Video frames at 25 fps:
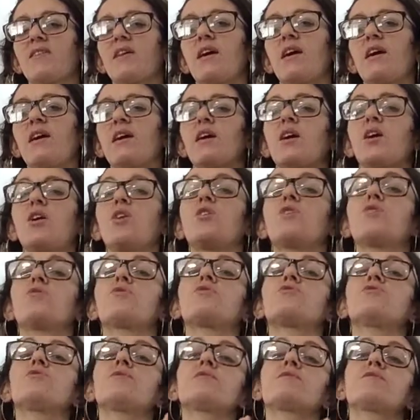Okay, you
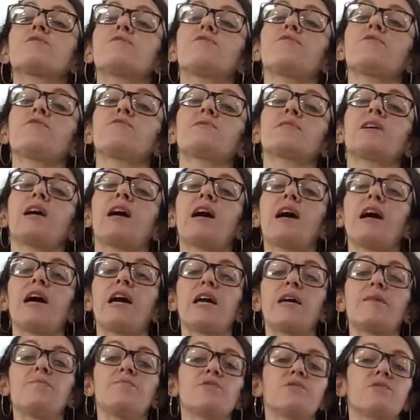can do this a few
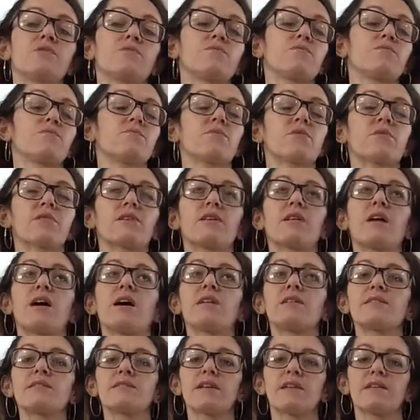times. You can work it,
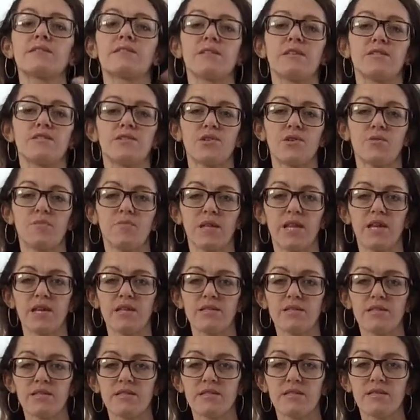honestly, I'd say 2
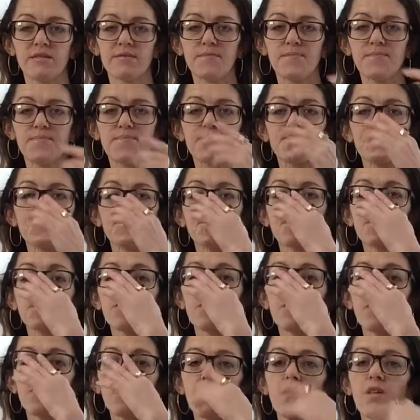minutes.
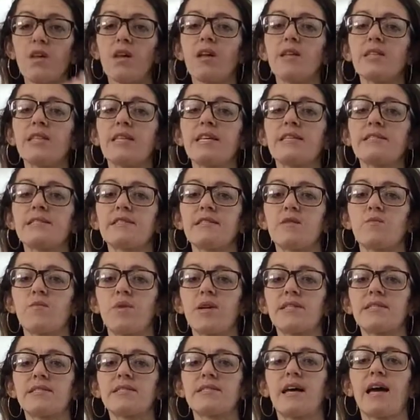At least on
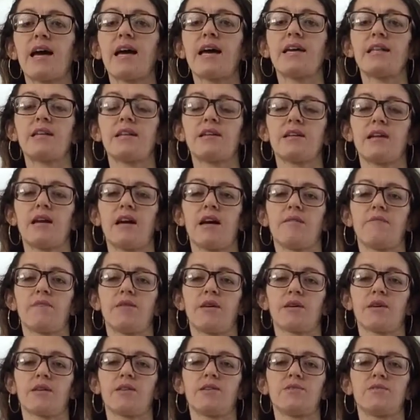one side. I'm
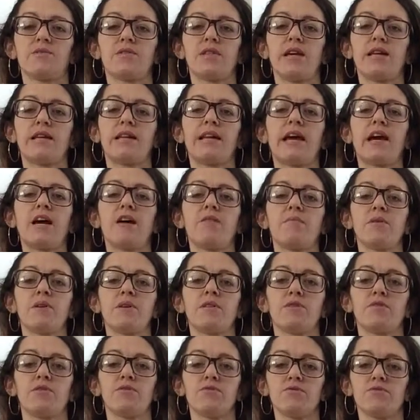not going to do that now,
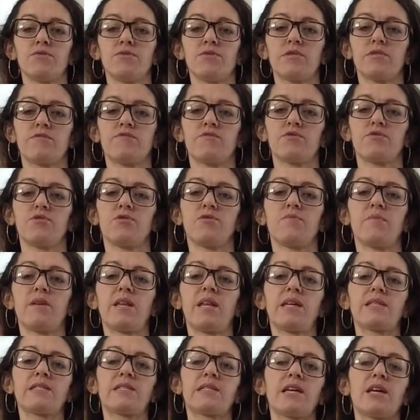but you do it for 2
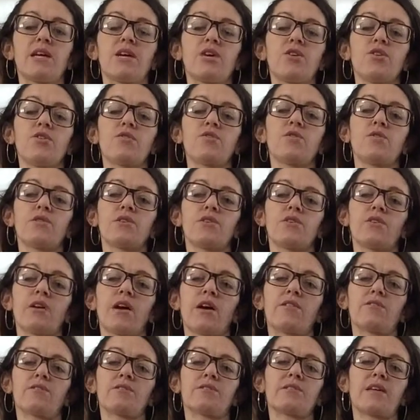minutes. You go to your
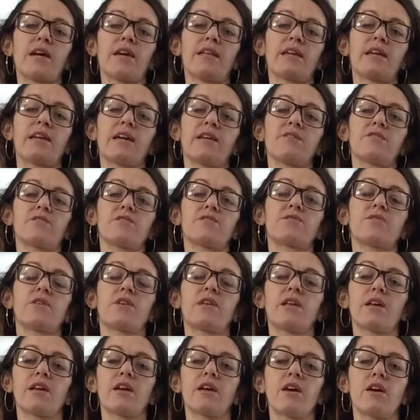other side. Again, you're
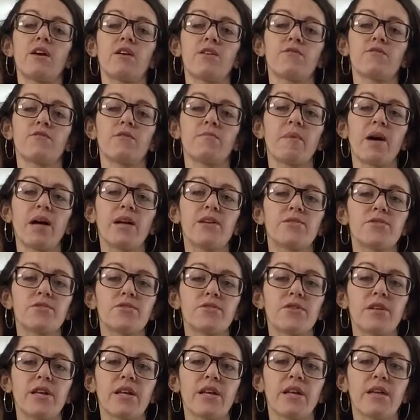starting from
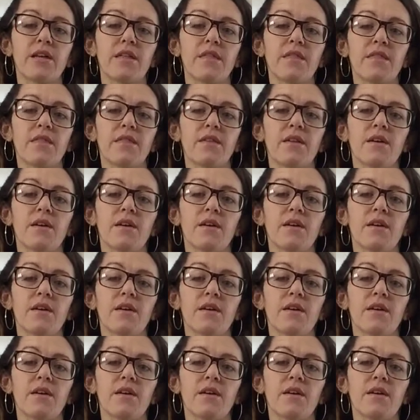underneath